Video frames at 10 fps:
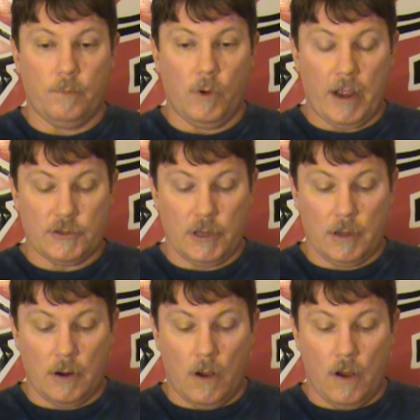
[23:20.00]
we're actually
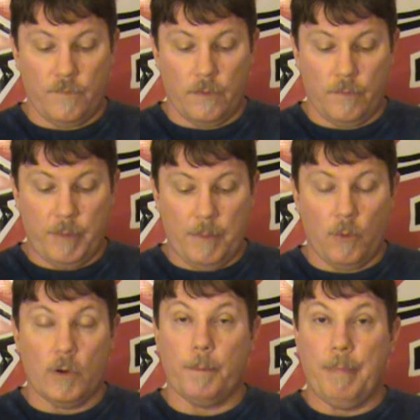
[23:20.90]
going to offer, if
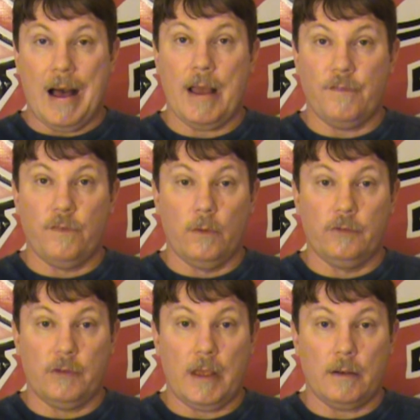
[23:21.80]
people want to buy a
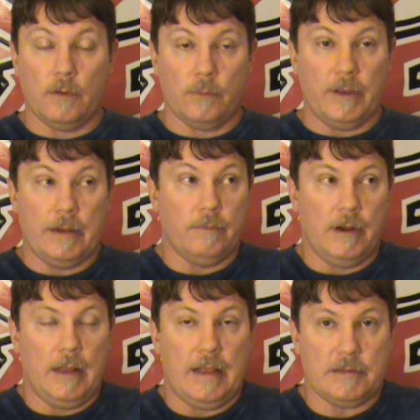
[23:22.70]
full set, because we didn't
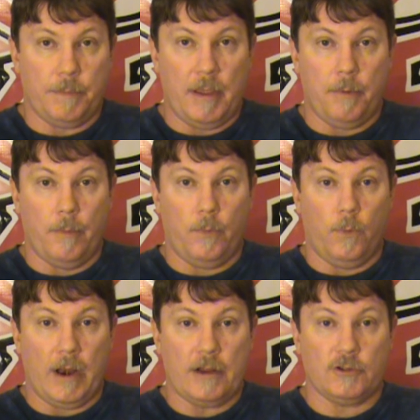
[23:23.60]
realize that people
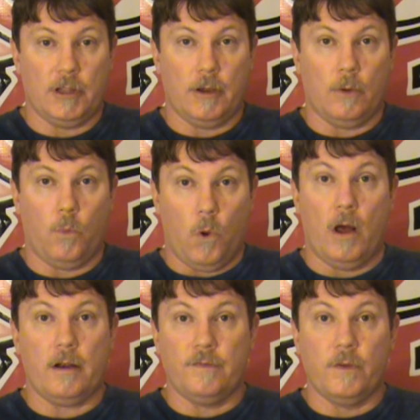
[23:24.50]
would actually going to
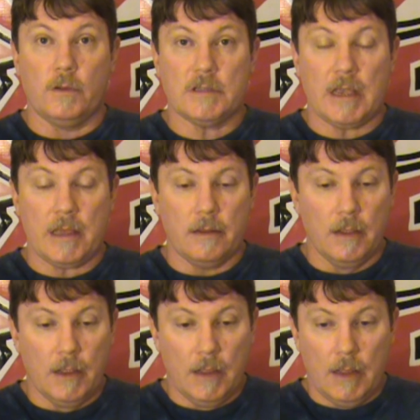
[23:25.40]
want a full set,
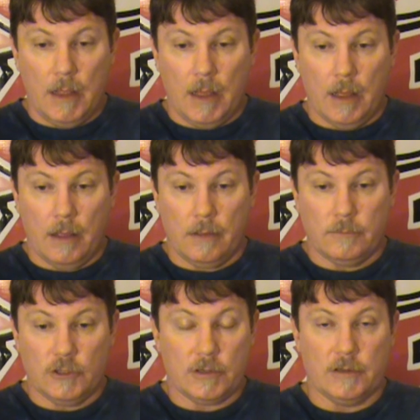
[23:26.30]

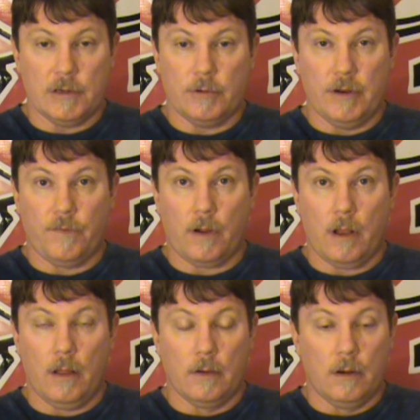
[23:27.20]
just because they were different
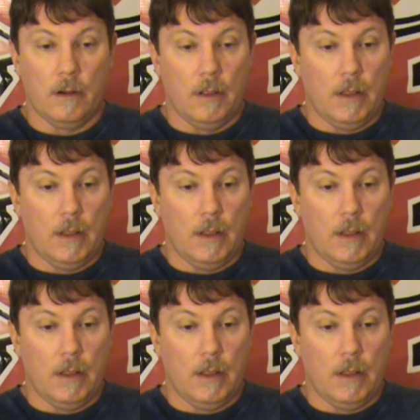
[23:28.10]
color.